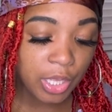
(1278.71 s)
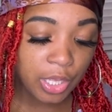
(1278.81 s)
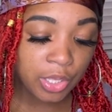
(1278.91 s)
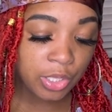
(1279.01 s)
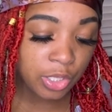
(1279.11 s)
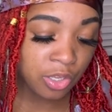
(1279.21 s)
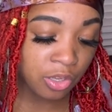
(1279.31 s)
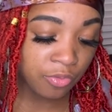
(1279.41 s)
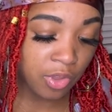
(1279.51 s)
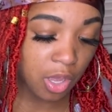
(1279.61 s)

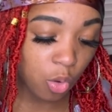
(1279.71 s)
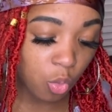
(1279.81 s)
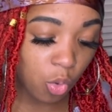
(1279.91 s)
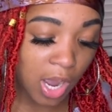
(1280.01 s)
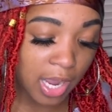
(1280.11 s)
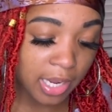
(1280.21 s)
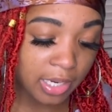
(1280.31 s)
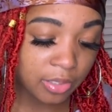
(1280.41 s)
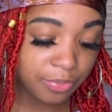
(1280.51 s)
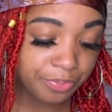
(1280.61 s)
of
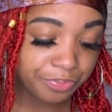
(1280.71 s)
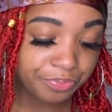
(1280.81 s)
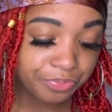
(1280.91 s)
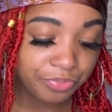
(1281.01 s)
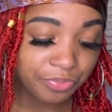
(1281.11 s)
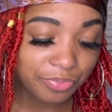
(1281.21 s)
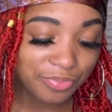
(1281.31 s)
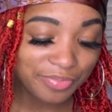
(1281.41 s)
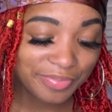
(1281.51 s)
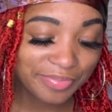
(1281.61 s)
wine.
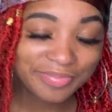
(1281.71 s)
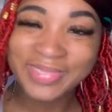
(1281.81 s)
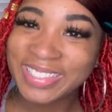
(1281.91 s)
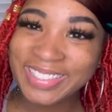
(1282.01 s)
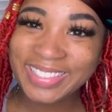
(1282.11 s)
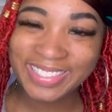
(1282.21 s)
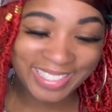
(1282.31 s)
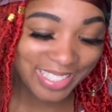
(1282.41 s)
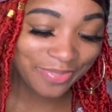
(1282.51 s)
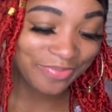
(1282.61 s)

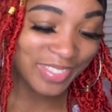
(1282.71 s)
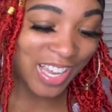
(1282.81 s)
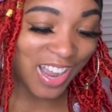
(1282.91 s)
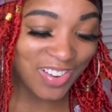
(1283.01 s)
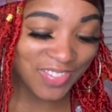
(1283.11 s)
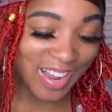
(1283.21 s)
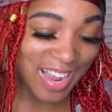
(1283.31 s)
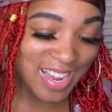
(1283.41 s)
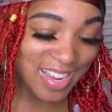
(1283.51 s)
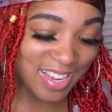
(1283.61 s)
Tea. All
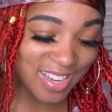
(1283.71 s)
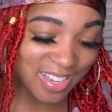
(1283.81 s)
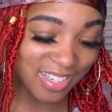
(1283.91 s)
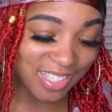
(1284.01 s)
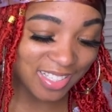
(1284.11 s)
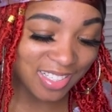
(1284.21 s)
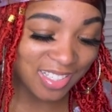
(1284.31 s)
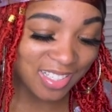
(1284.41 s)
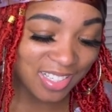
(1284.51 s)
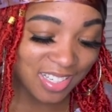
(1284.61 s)
right.
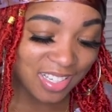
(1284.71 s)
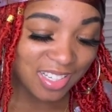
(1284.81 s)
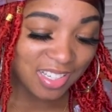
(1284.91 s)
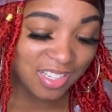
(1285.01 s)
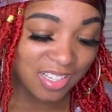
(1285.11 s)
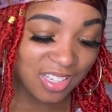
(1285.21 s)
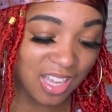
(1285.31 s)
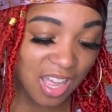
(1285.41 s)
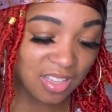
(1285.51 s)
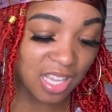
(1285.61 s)

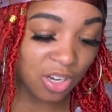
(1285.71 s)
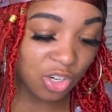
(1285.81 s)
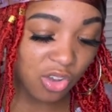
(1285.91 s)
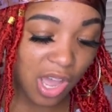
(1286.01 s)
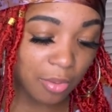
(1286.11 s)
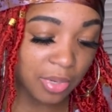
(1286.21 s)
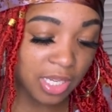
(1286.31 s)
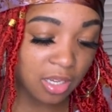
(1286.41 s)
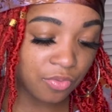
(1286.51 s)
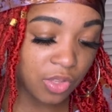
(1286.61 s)
Guys, I don't know how many
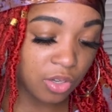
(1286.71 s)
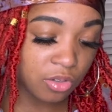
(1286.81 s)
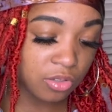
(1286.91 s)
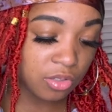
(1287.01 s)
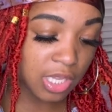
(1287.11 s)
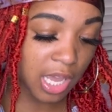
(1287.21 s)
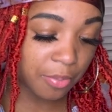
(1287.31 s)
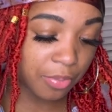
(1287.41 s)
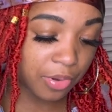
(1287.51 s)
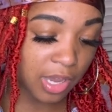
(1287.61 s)
of those I,
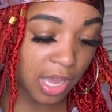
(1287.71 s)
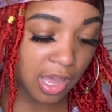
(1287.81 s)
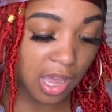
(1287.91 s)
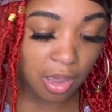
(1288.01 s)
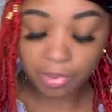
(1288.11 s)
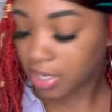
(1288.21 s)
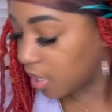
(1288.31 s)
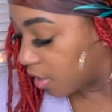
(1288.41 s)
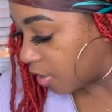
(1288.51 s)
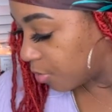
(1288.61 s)
I how many I
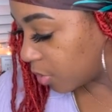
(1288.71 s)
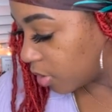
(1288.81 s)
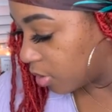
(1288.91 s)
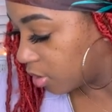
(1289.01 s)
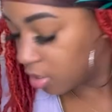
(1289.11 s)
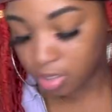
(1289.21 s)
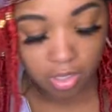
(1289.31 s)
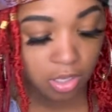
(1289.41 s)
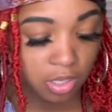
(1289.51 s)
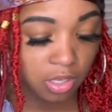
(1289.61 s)
had, but
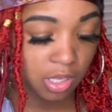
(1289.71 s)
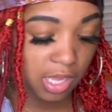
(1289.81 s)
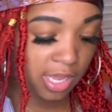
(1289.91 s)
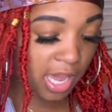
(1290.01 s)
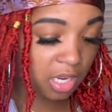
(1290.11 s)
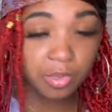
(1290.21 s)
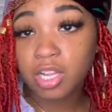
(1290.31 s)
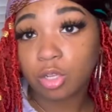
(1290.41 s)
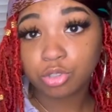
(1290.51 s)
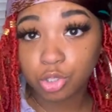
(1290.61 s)
it got to be
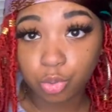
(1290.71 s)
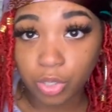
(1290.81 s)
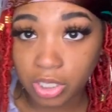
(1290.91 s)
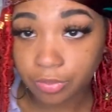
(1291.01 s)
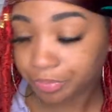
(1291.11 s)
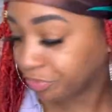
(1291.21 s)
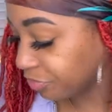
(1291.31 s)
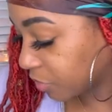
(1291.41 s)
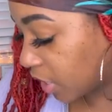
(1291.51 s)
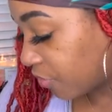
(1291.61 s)
close to 20,
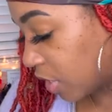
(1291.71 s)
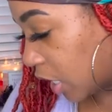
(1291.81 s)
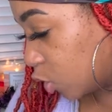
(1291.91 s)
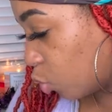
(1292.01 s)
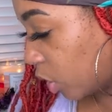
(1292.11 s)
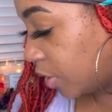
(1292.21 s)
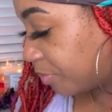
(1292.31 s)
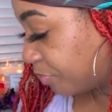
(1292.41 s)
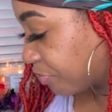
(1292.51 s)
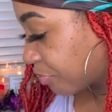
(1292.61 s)
if not 20.
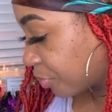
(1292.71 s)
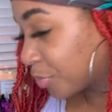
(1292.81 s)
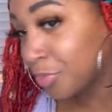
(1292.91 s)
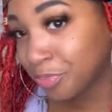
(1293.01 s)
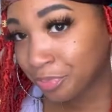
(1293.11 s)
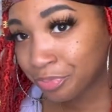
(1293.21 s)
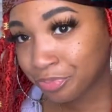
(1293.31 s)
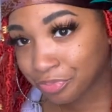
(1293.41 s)
All